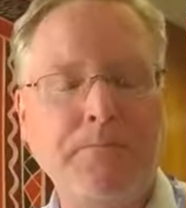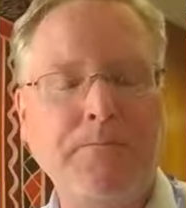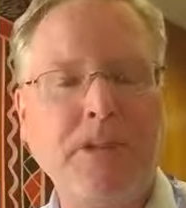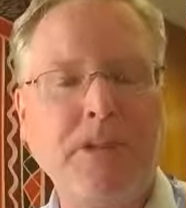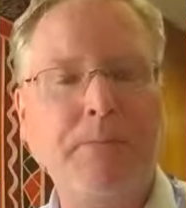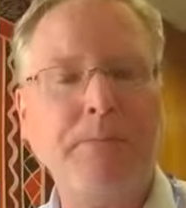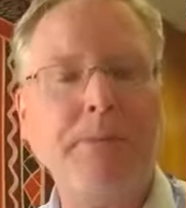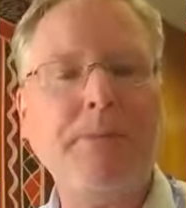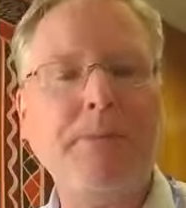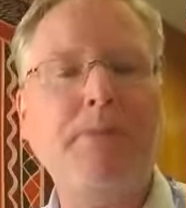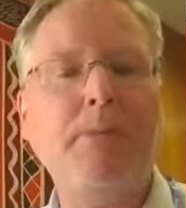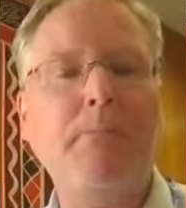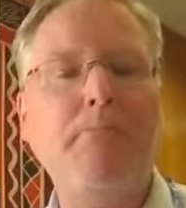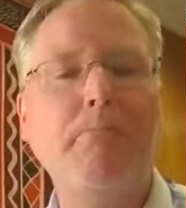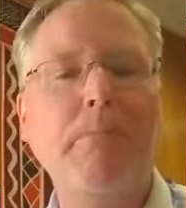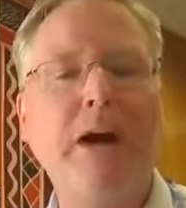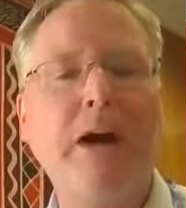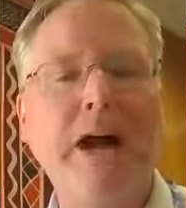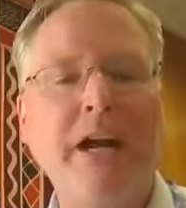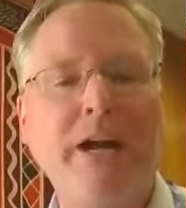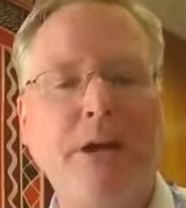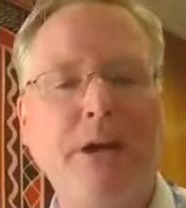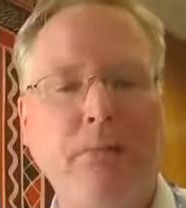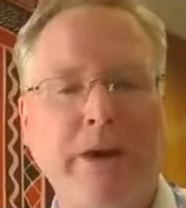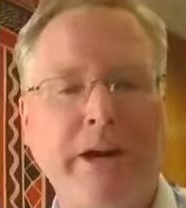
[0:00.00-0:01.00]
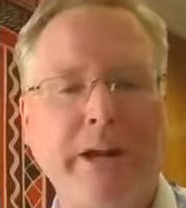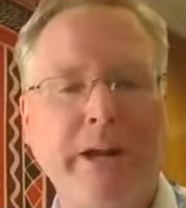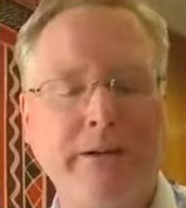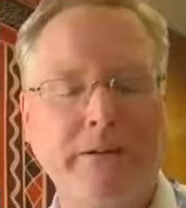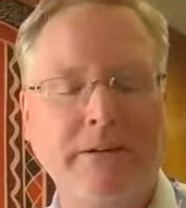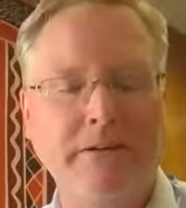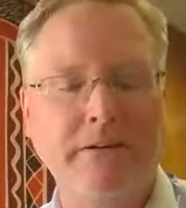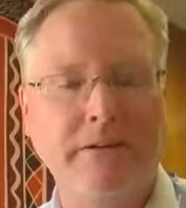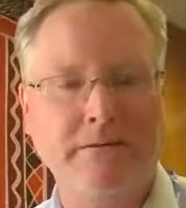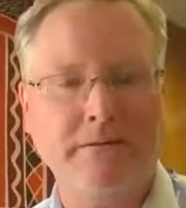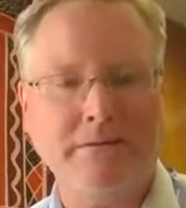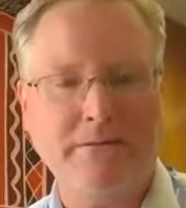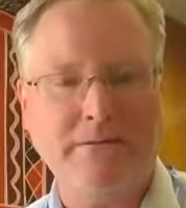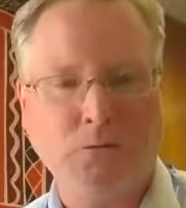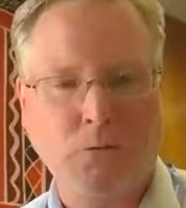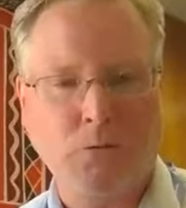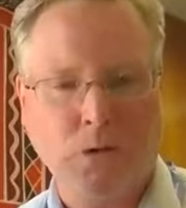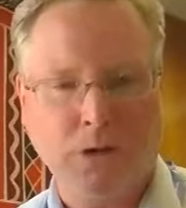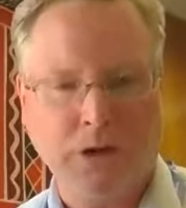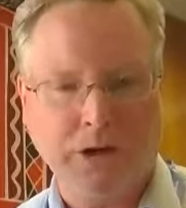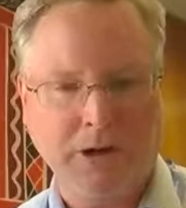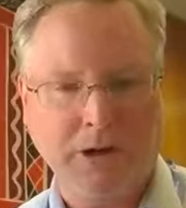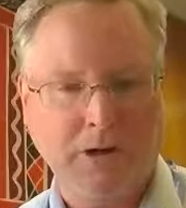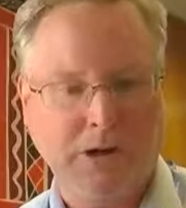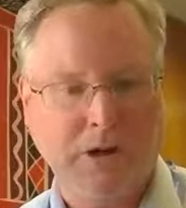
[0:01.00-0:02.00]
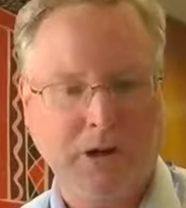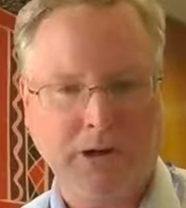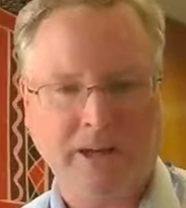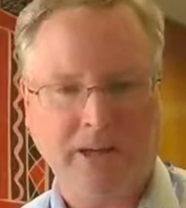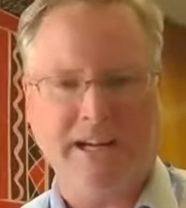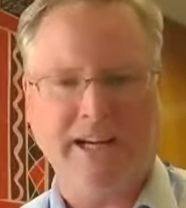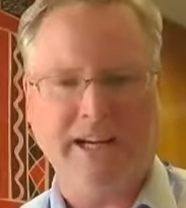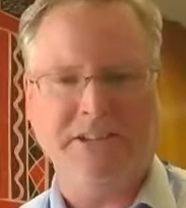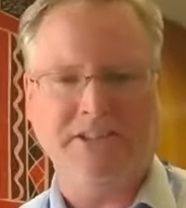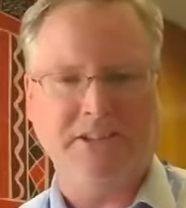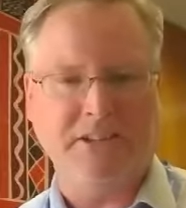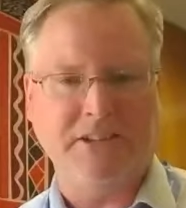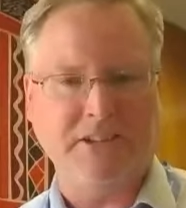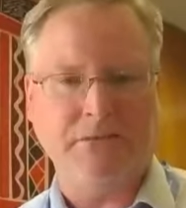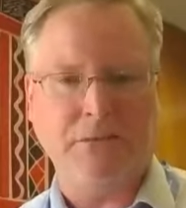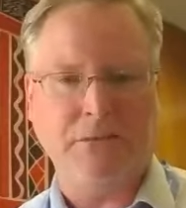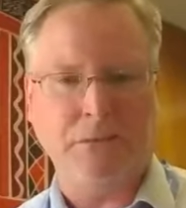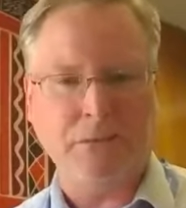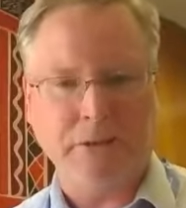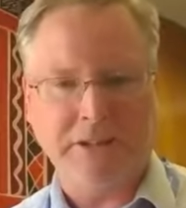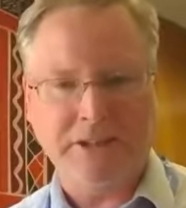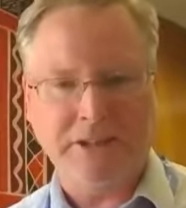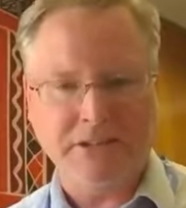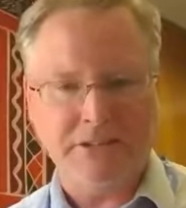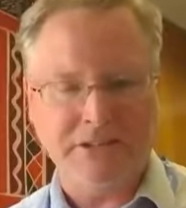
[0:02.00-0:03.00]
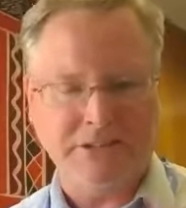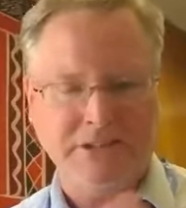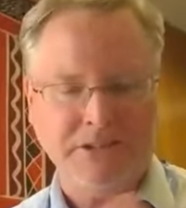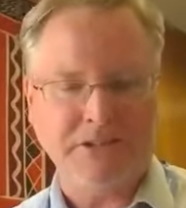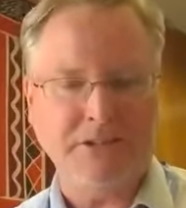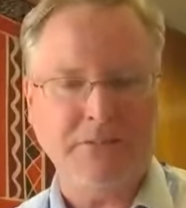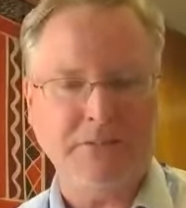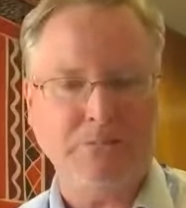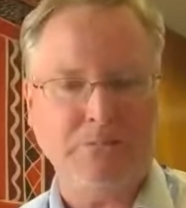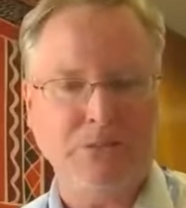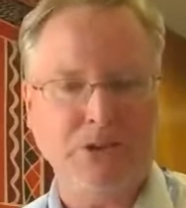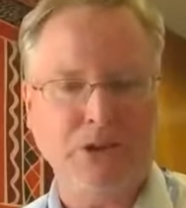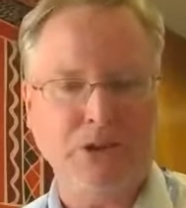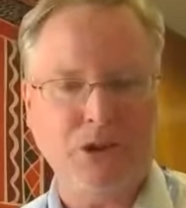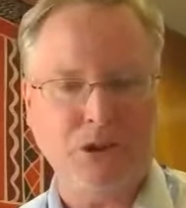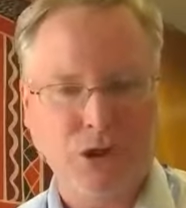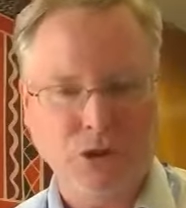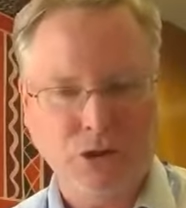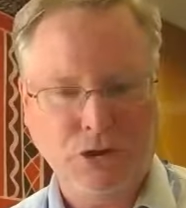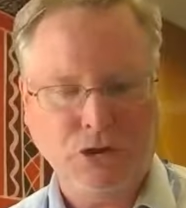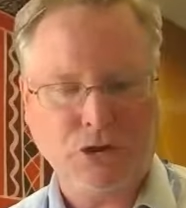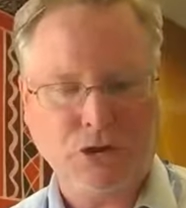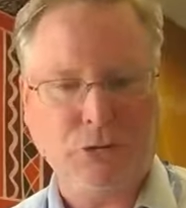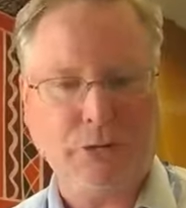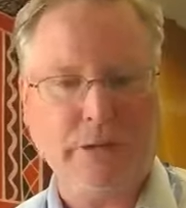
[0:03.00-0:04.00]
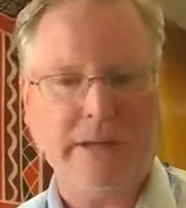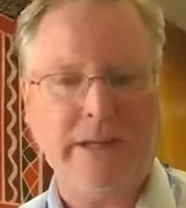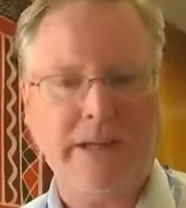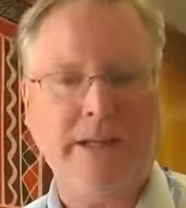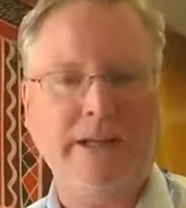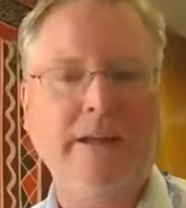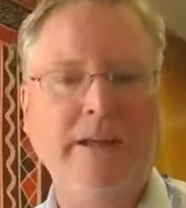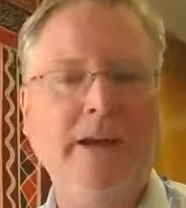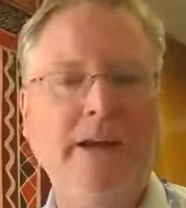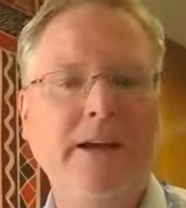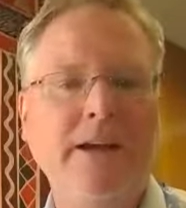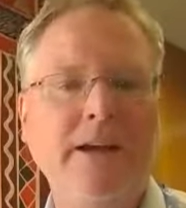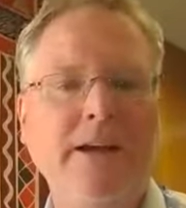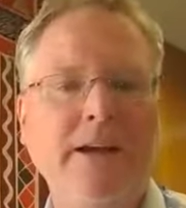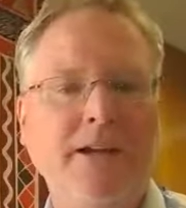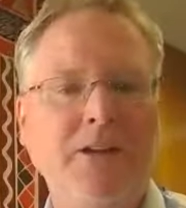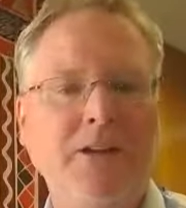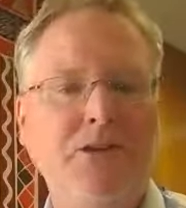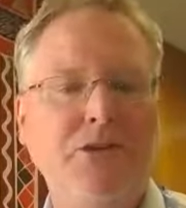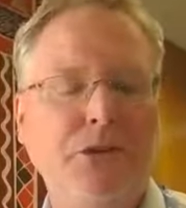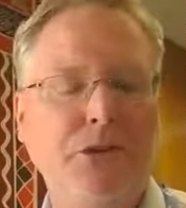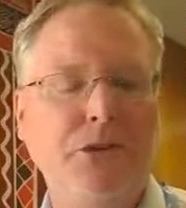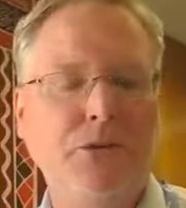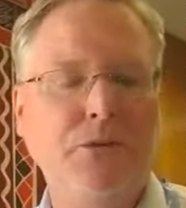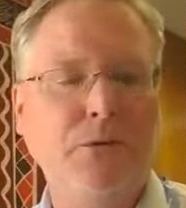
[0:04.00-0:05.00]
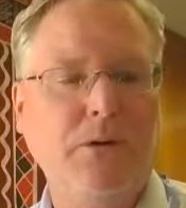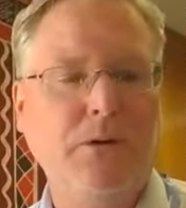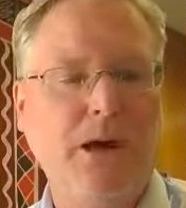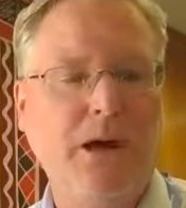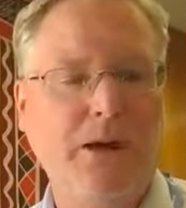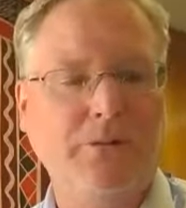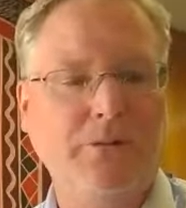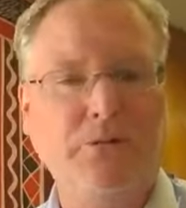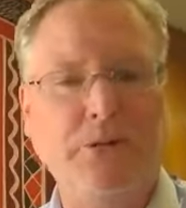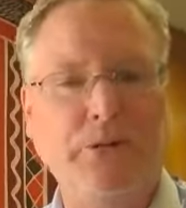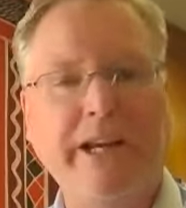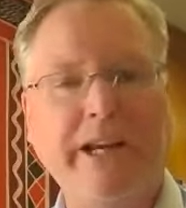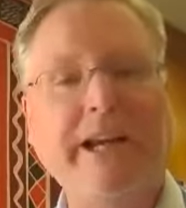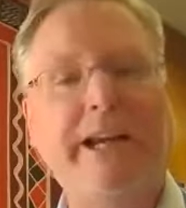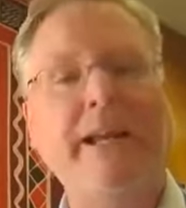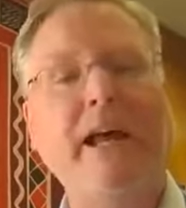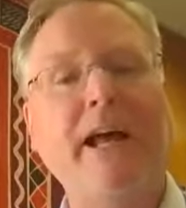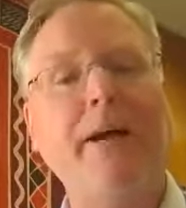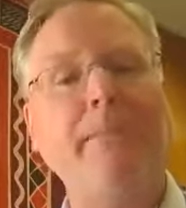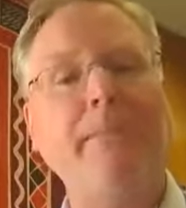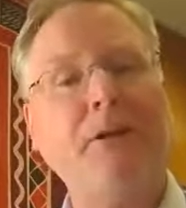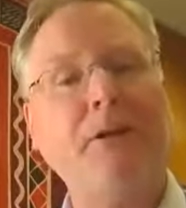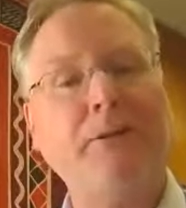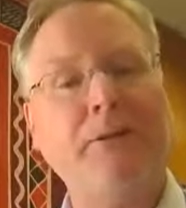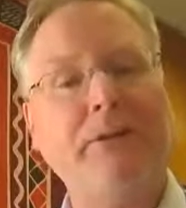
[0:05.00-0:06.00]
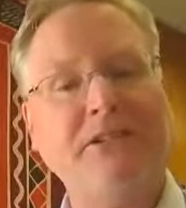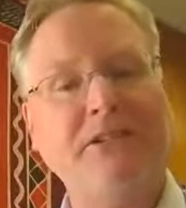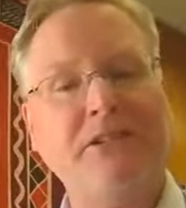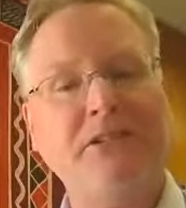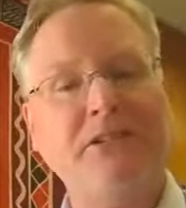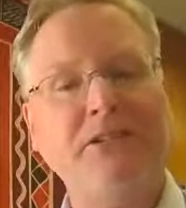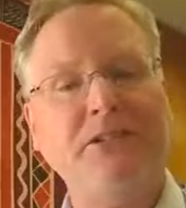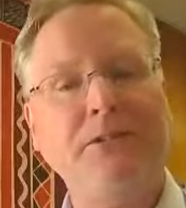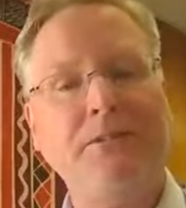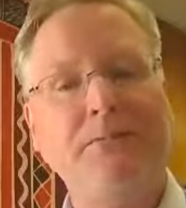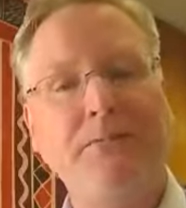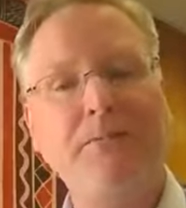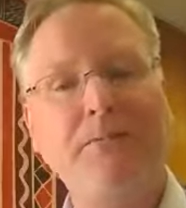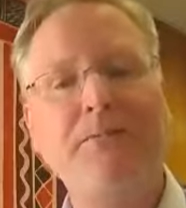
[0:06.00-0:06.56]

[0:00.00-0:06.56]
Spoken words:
and people migrate for all kinds of different reasons, usually for economic reasons.